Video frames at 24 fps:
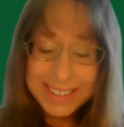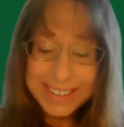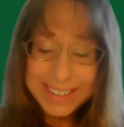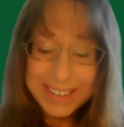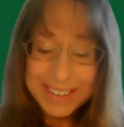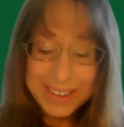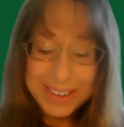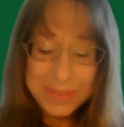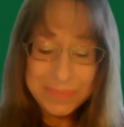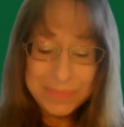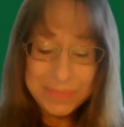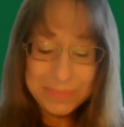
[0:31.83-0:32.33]

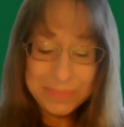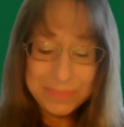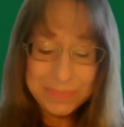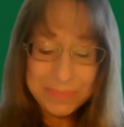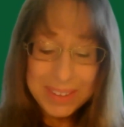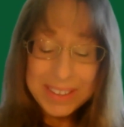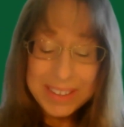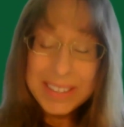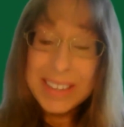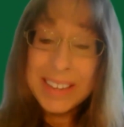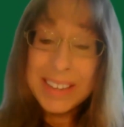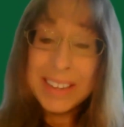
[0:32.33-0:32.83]
Um,
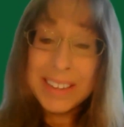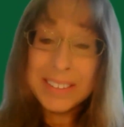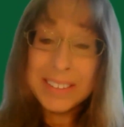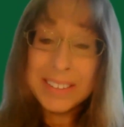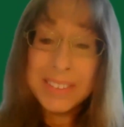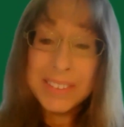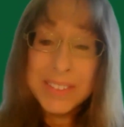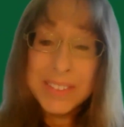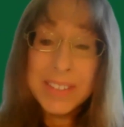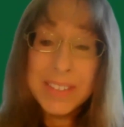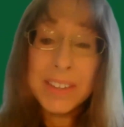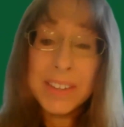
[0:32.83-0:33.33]
and
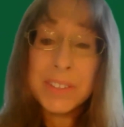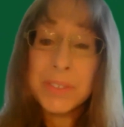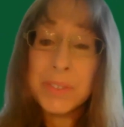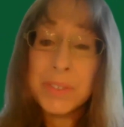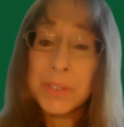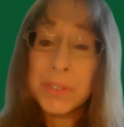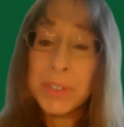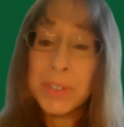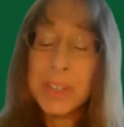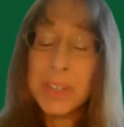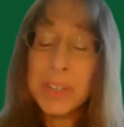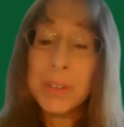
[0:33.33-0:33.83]
the stock is
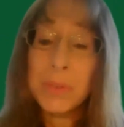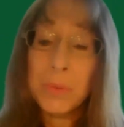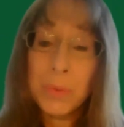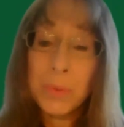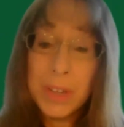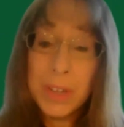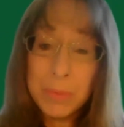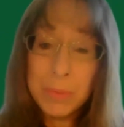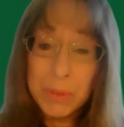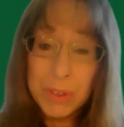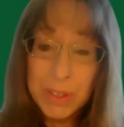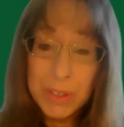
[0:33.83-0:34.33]
trading
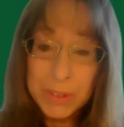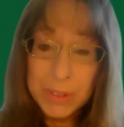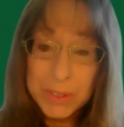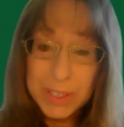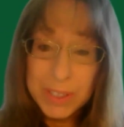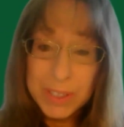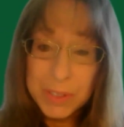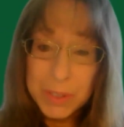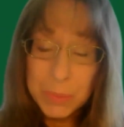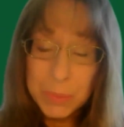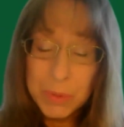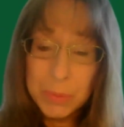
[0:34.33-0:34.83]
way below
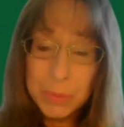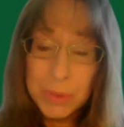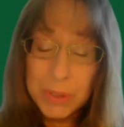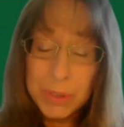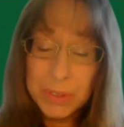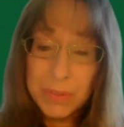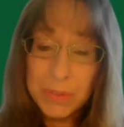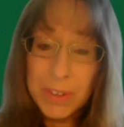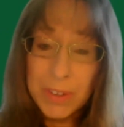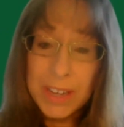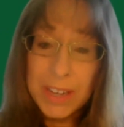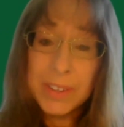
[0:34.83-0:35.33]
tangible
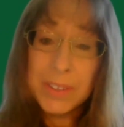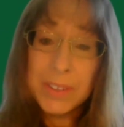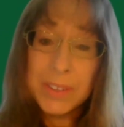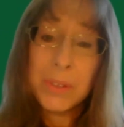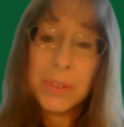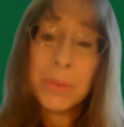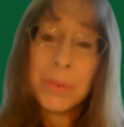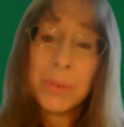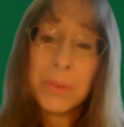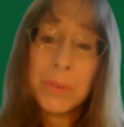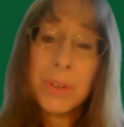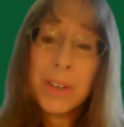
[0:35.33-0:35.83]
book
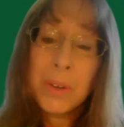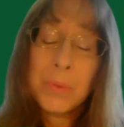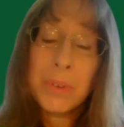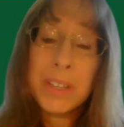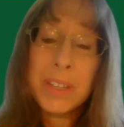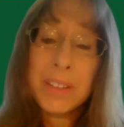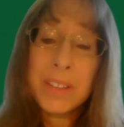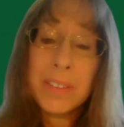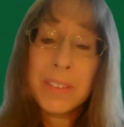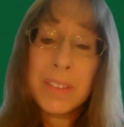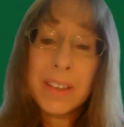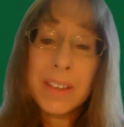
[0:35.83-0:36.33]
value
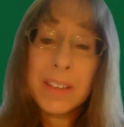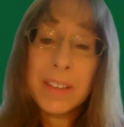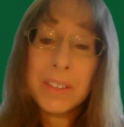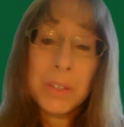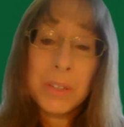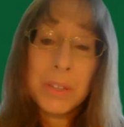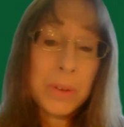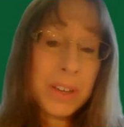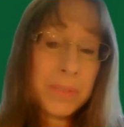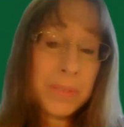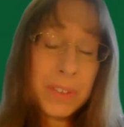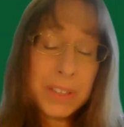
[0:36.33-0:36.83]
with, and
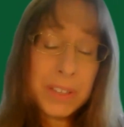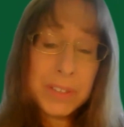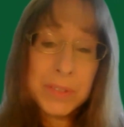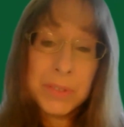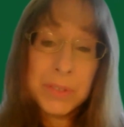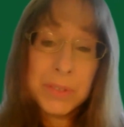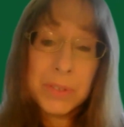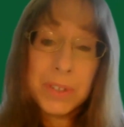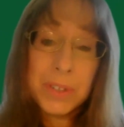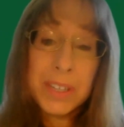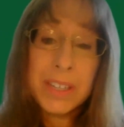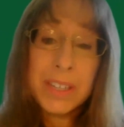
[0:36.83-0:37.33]
you have a
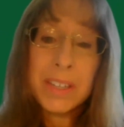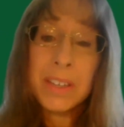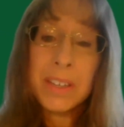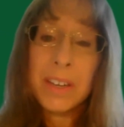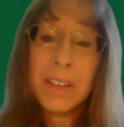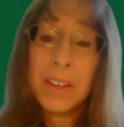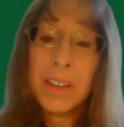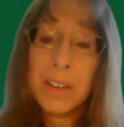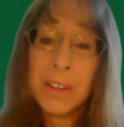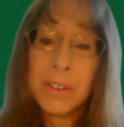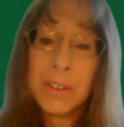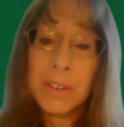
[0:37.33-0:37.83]
history
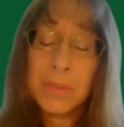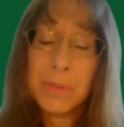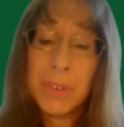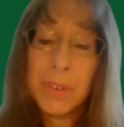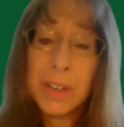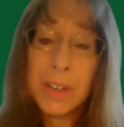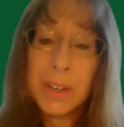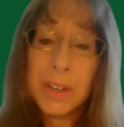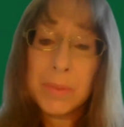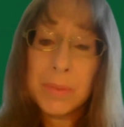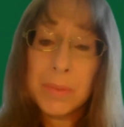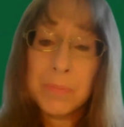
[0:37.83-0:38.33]
of
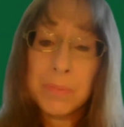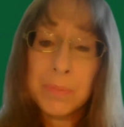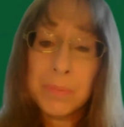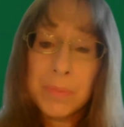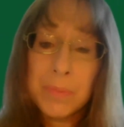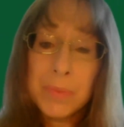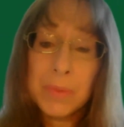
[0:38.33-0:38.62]
um,